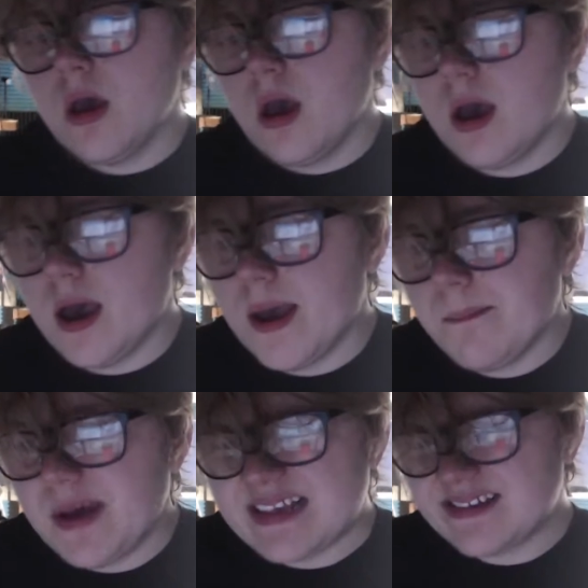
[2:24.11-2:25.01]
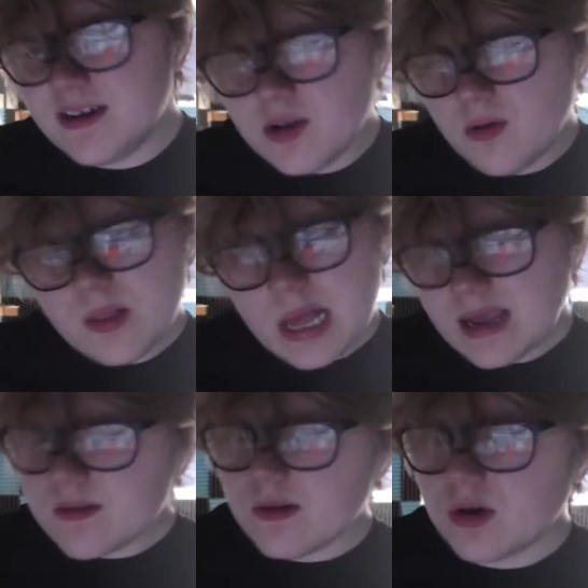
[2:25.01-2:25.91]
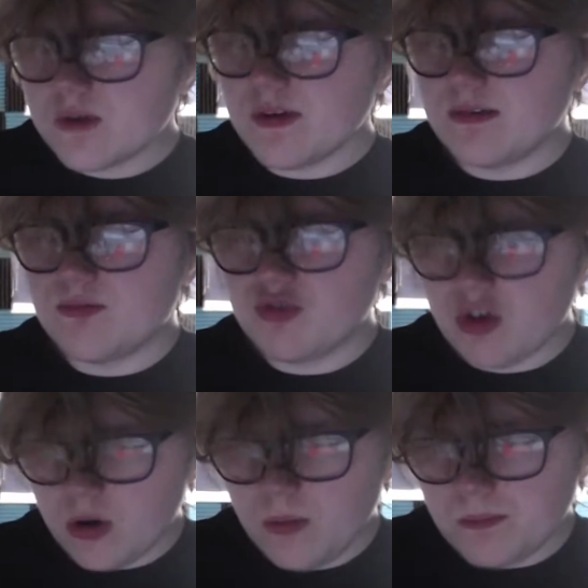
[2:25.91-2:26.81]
But I still don't like the look of it. So